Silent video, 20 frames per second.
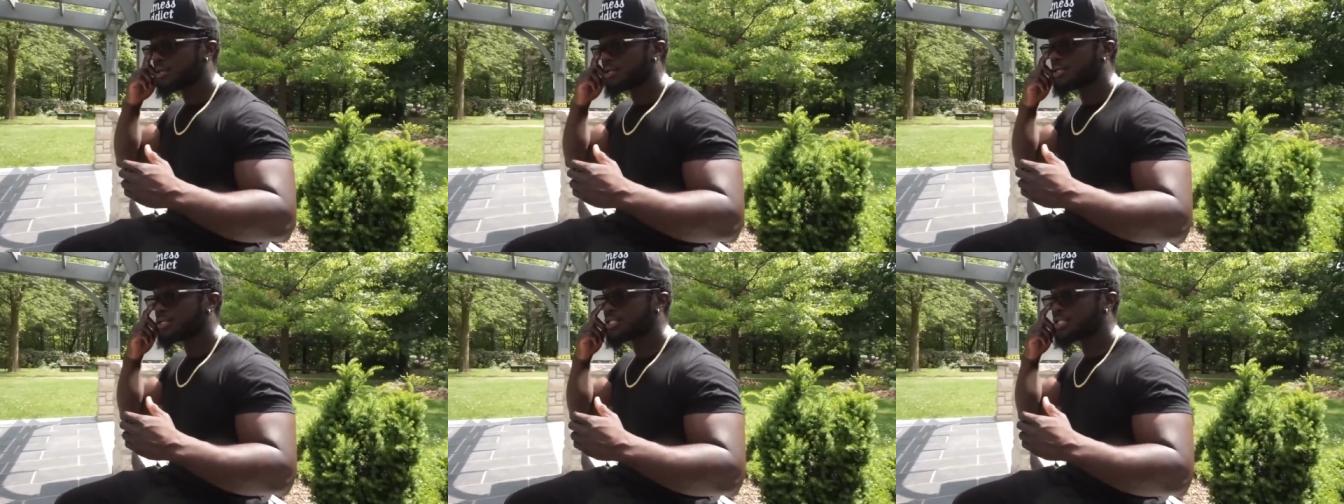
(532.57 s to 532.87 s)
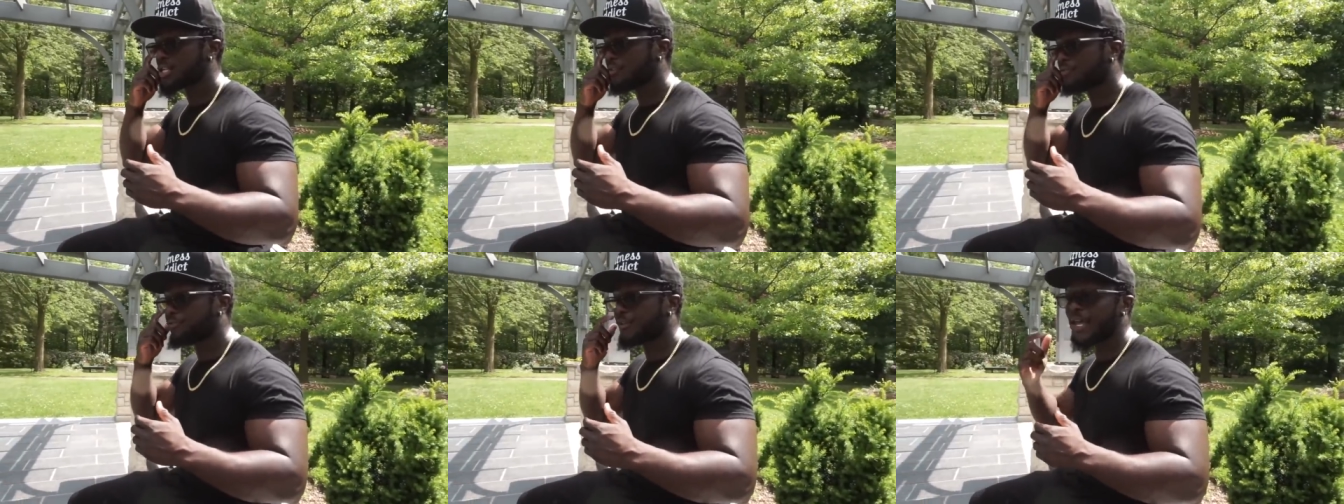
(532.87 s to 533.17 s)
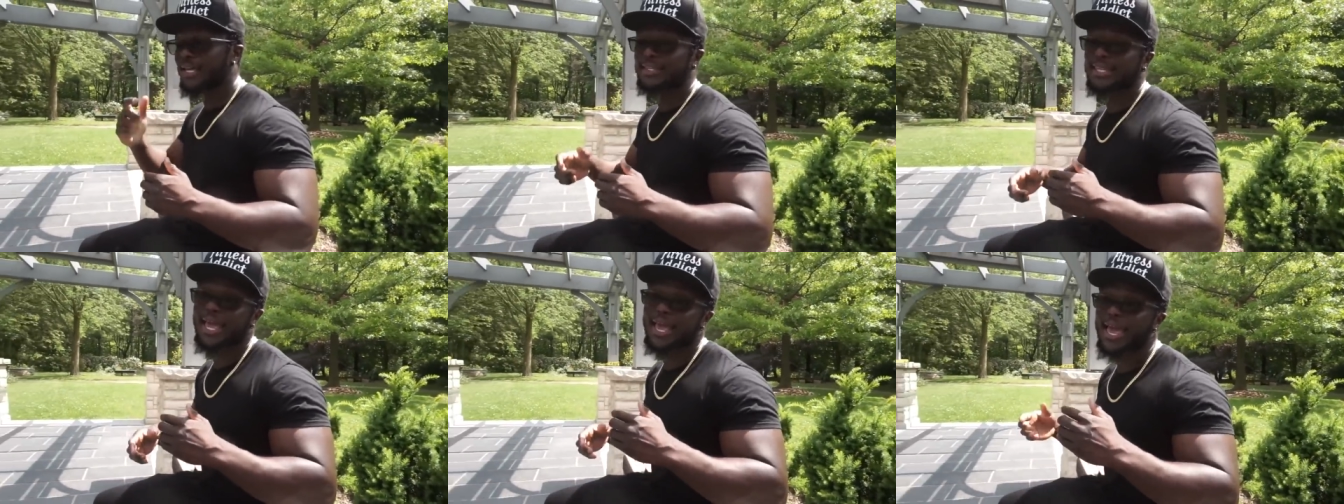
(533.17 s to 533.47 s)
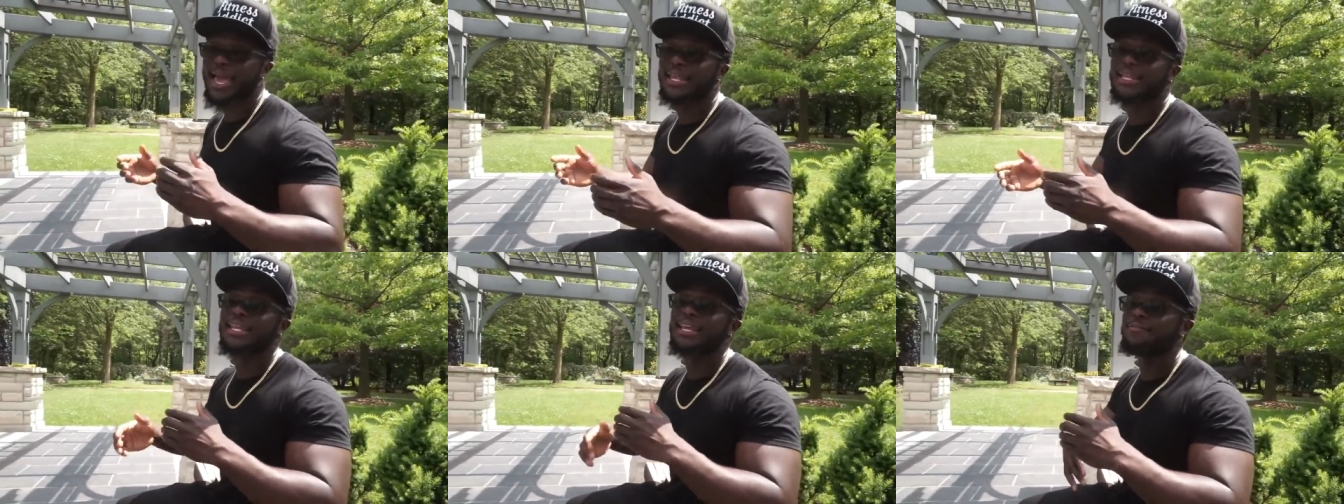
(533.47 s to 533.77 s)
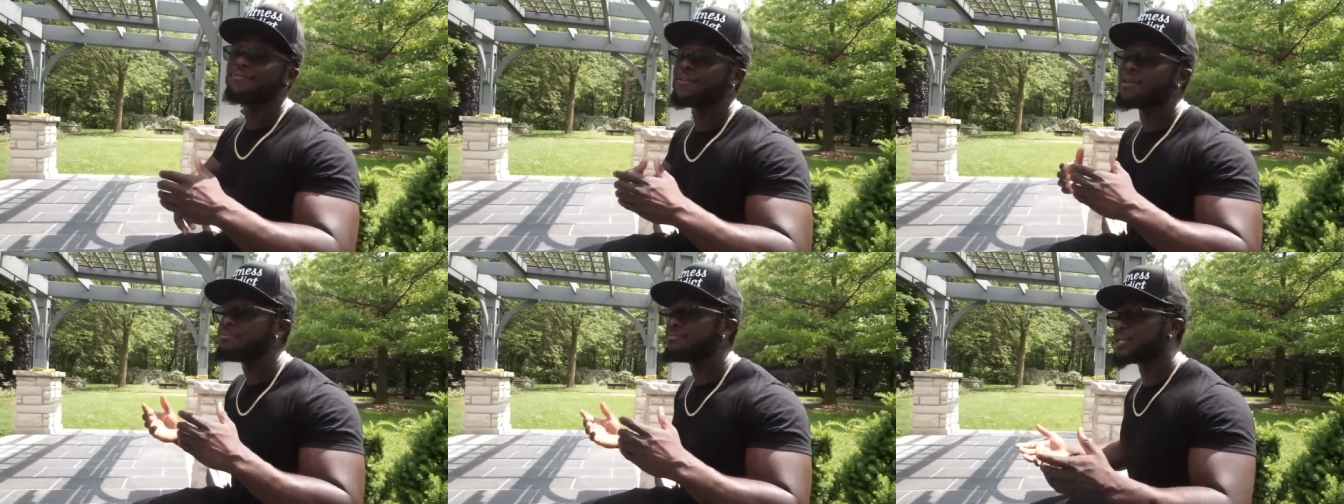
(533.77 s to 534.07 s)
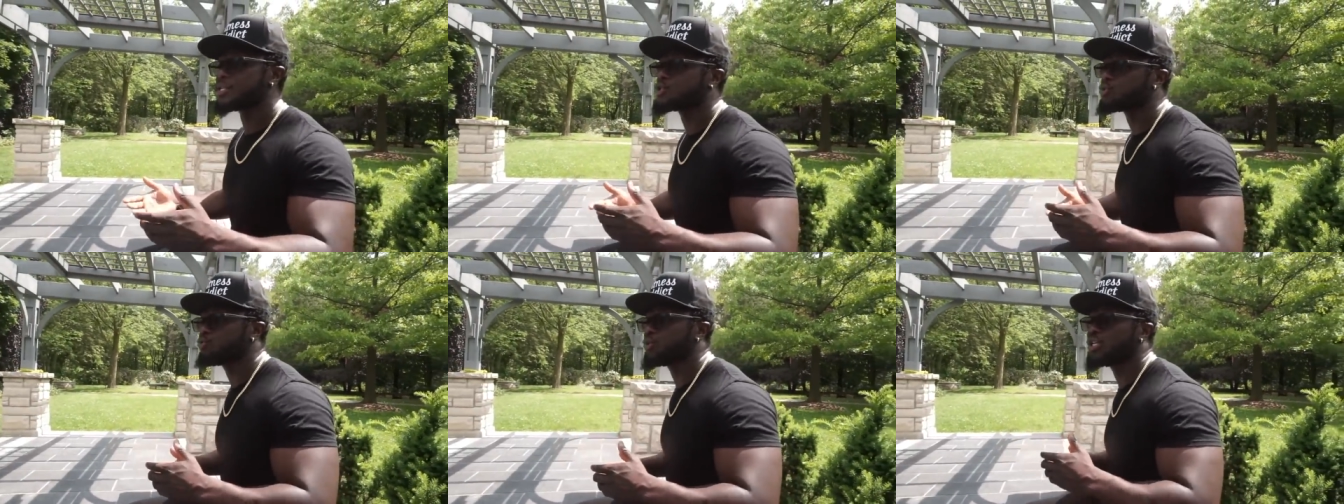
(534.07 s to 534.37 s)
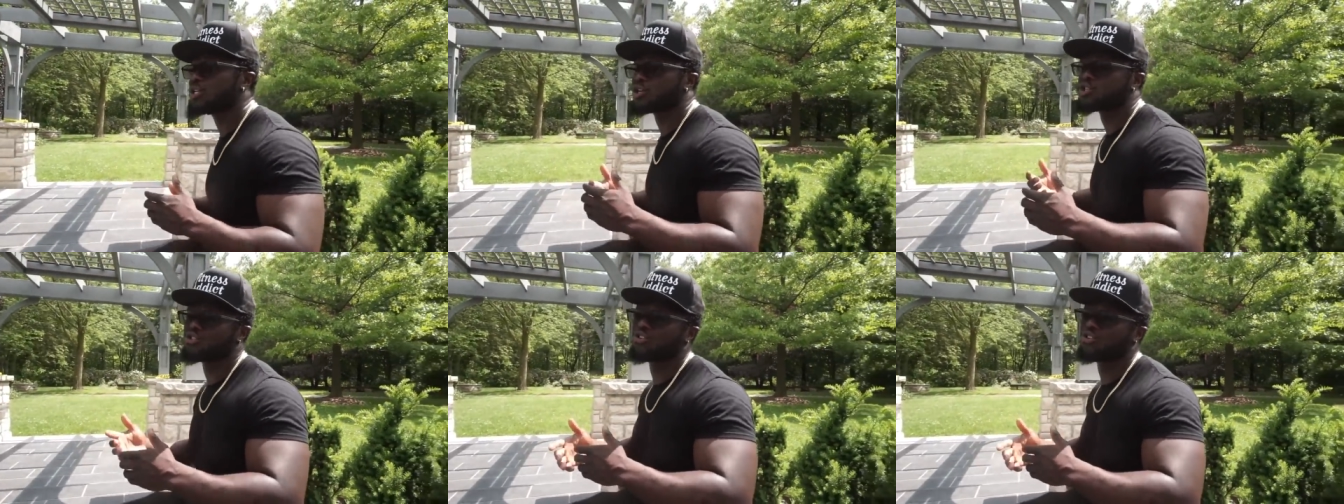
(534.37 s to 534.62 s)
Stuff like that. And if in between you're